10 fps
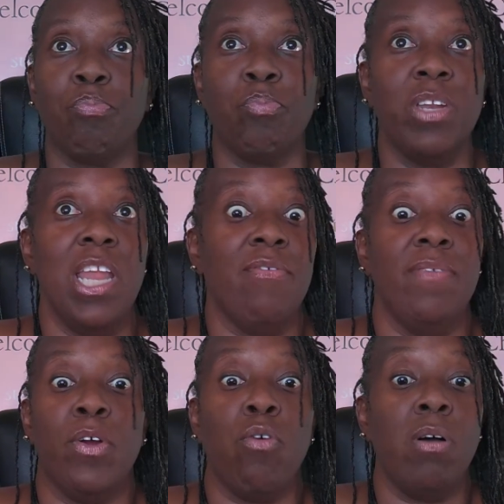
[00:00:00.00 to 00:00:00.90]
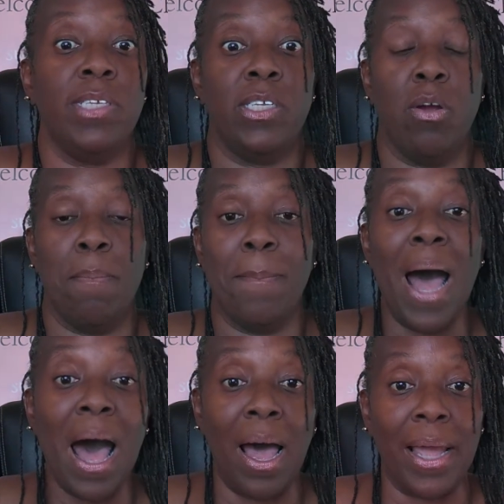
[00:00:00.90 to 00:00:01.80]
never even crosses our
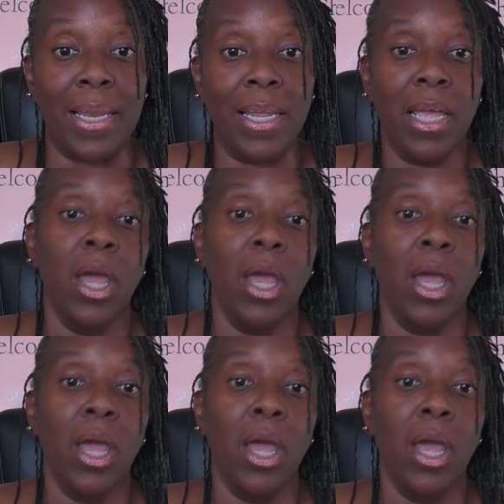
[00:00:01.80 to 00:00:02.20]
mind